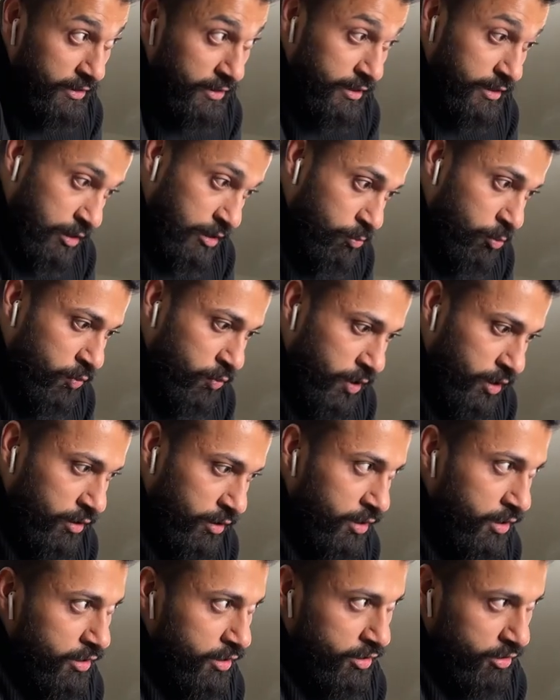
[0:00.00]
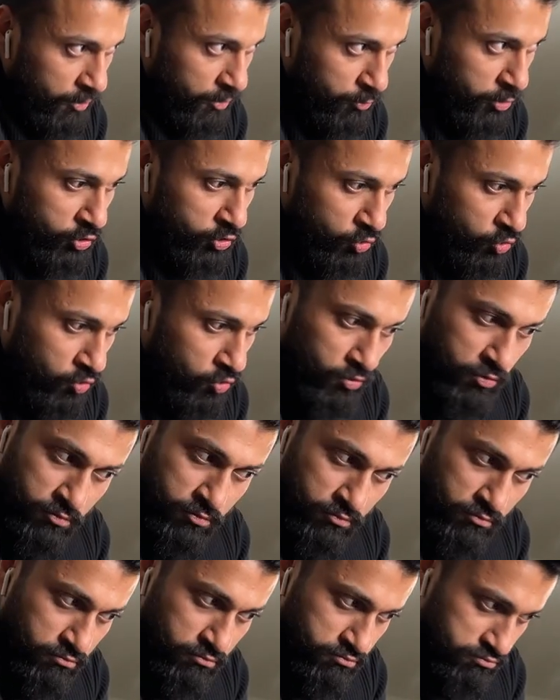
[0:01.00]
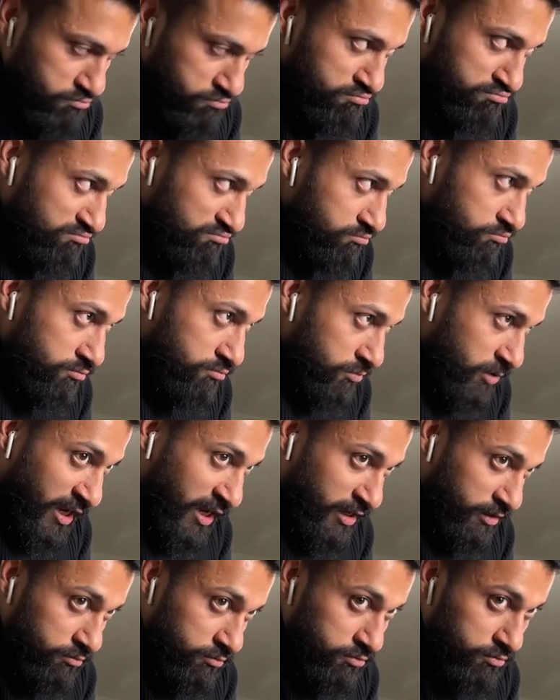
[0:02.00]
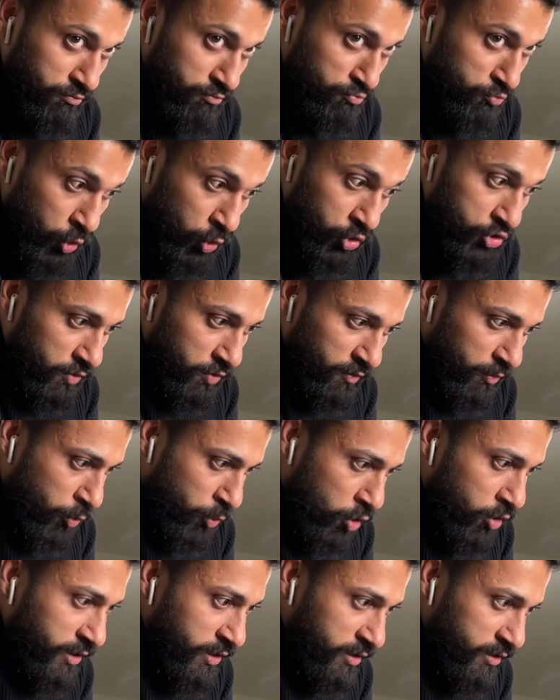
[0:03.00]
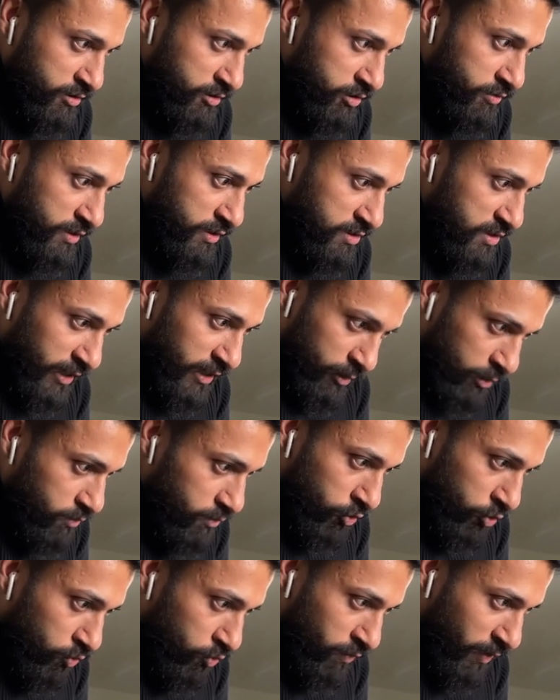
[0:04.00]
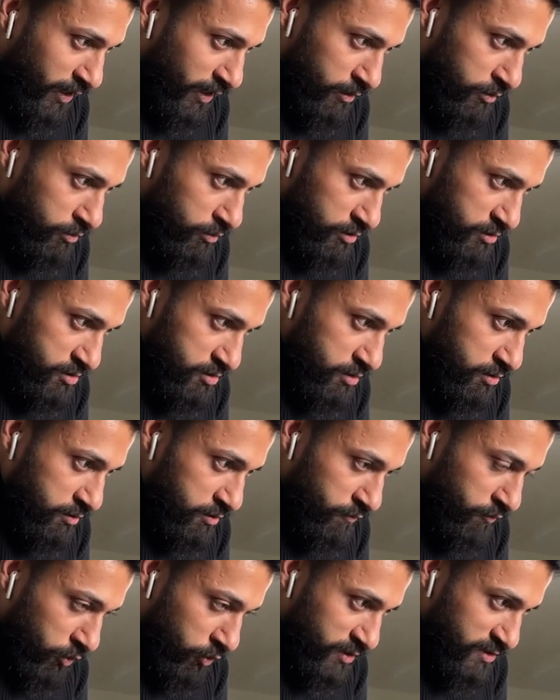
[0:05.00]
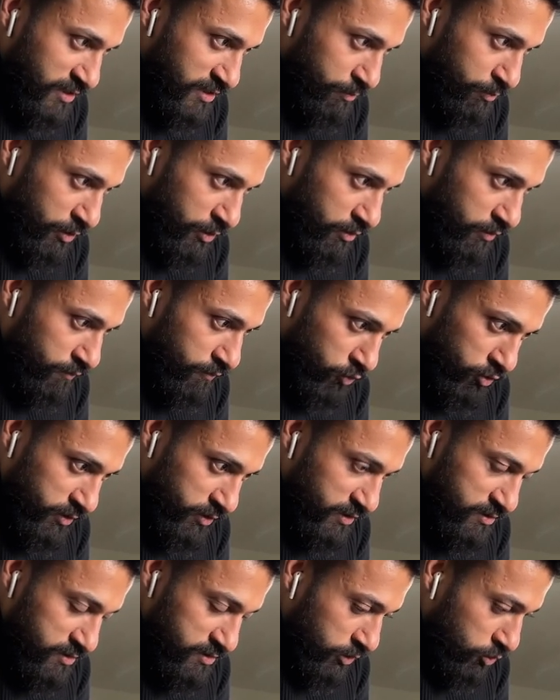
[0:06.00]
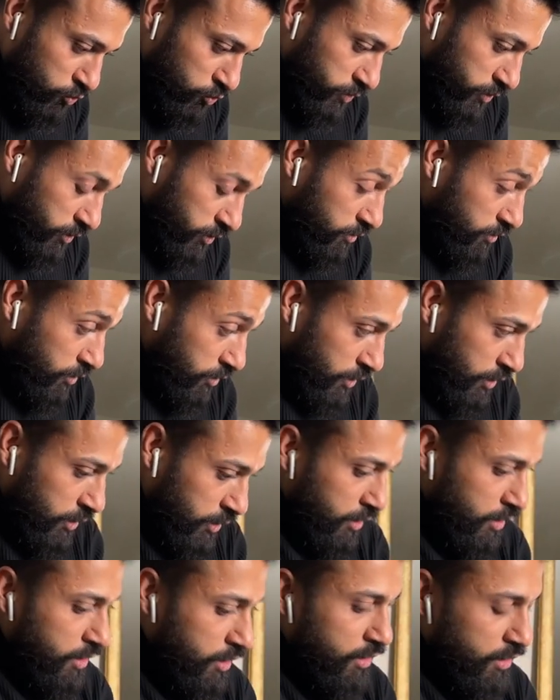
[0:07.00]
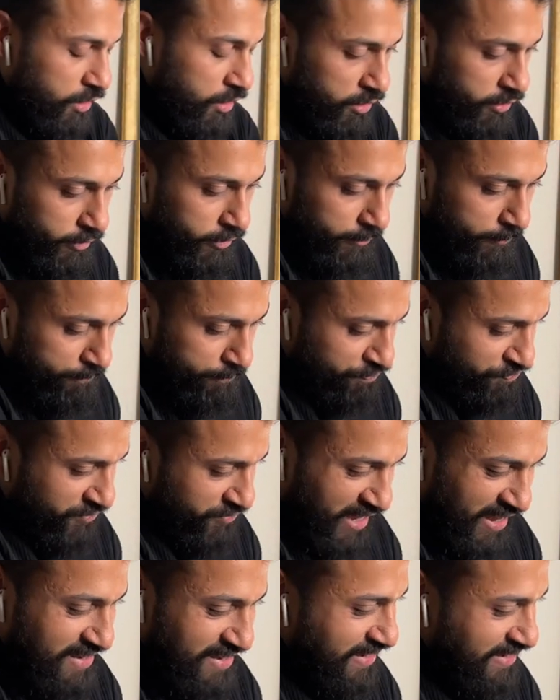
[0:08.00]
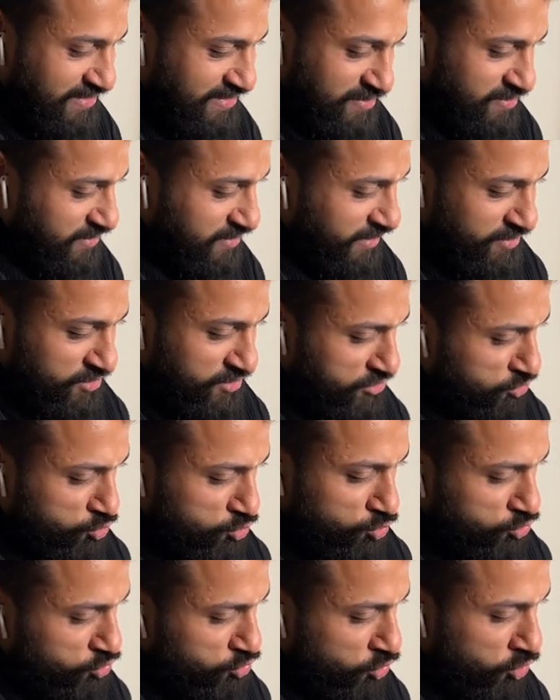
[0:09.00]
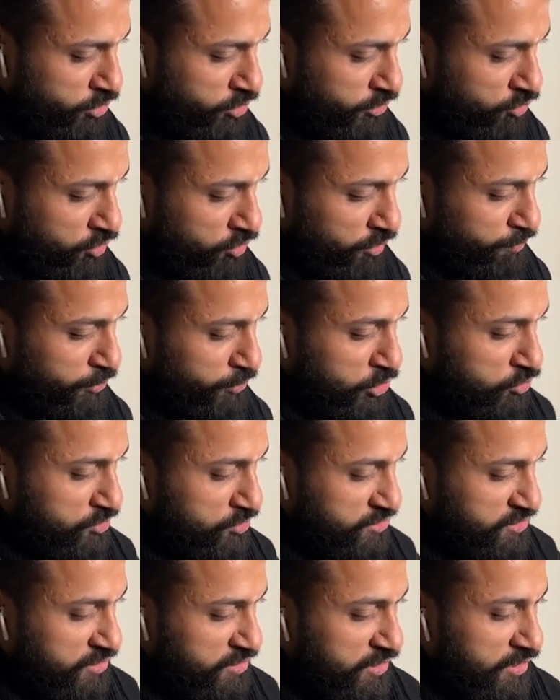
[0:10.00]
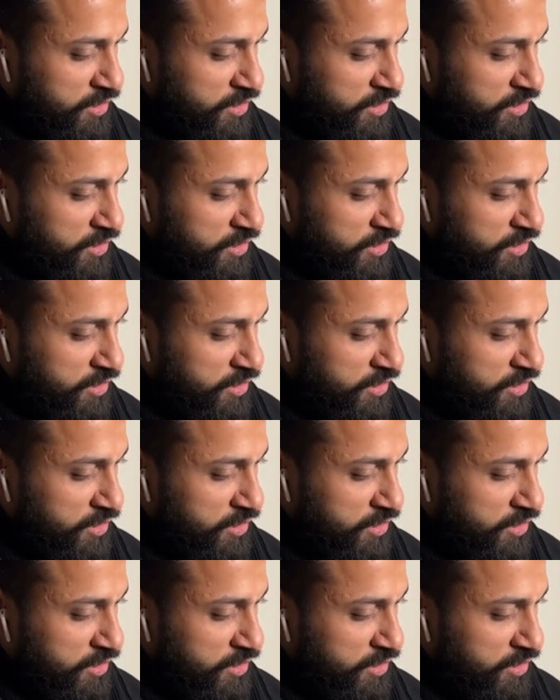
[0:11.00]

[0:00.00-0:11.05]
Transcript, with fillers: Number one. Number two, like most of the porn industry is like you know white girls, for example, what they're seeing over here um and like this it just goes on and on because